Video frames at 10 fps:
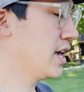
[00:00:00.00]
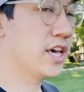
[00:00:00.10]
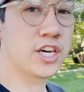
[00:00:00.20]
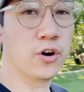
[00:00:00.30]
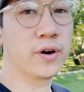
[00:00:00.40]

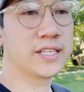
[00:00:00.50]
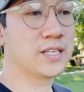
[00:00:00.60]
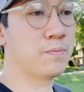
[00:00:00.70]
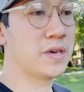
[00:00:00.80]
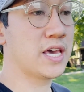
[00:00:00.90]
going
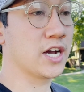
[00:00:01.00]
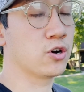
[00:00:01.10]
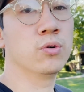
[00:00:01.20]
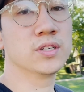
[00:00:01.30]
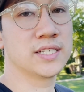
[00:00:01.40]
to be a
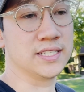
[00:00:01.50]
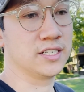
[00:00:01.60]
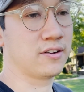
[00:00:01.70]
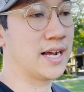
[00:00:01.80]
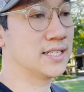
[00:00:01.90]
cool
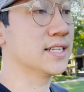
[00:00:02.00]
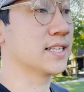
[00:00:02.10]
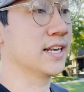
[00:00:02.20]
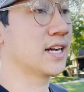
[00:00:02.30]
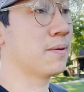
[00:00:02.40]
season grass. It's
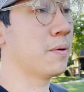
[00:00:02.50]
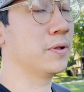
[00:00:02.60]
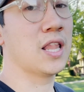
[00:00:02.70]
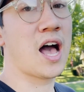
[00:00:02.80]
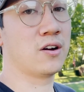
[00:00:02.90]
gonna come up a
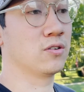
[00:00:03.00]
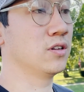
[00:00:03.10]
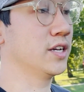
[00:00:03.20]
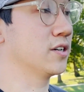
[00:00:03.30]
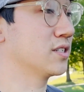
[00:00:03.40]
lot
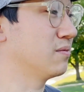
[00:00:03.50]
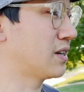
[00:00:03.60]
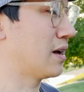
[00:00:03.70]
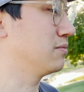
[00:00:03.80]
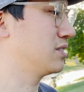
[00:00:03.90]
earlier,
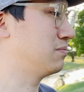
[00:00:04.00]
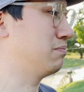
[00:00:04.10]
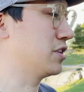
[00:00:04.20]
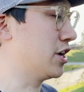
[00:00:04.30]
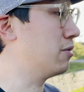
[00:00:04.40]
sometimes,
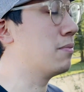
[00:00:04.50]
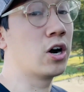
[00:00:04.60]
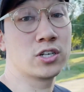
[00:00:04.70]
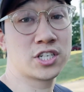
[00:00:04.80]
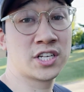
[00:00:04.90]

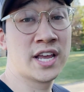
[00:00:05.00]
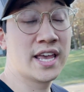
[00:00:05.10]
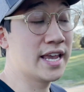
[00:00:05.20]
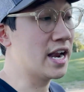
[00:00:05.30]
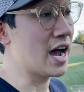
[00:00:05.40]
March
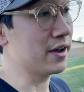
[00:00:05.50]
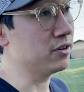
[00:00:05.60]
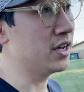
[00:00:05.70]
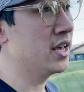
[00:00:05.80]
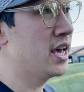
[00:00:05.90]
in
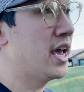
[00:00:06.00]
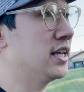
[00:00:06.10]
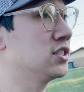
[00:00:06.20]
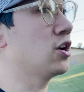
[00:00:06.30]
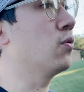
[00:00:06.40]
Iowa.
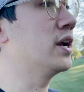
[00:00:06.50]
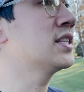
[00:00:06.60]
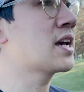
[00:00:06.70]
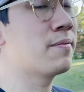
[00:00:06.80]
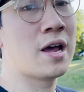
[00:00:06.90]
And so when
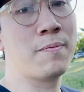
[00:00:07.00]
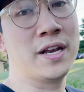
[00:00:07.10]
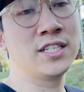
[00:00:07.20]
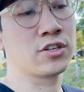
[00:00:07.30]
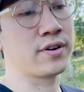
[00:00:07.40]
it's coming up and
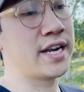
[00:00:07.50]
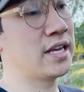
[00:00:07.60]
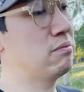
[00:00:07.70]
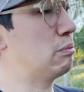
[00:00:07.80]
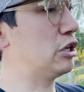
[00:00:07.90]
it's
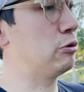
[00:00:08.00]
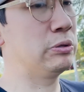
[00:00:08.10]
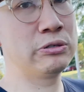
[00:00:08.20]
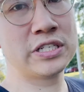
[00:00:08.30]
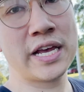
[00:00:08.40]
greening, Little
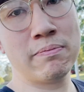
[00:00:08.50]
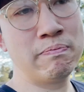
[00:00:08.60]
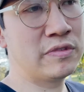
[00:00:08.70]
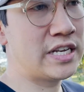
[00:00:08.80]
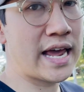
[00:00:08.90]
Bluestem,
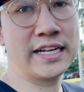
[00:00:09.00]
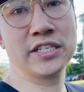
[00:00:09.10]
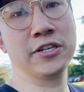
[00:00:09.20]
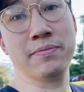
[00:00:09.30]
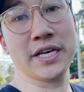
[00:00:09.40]
dead as
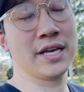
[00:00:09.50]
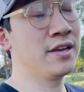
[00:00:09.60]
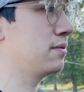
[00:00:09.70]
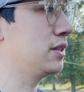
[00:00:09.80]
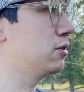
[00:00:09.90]
could be.
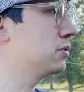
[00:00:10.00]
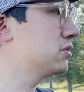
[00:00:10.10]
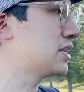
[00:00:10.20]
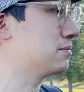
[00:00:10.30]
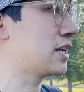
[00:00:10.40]
Little
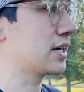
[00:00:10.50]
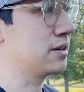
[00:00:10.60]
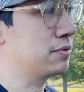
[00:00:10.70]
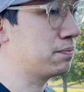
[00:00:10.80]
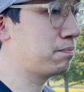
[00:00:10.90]
Bluestem's not
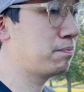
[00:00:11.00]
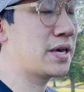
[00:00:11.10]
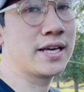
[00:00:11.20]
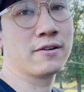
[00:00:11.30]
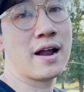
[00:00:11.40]
gonna be
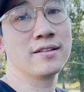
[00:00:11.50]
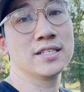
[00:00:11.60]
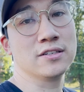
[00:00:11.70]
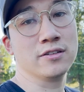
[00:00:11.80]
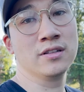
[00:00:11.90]
peeking around
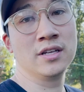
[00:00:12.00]
till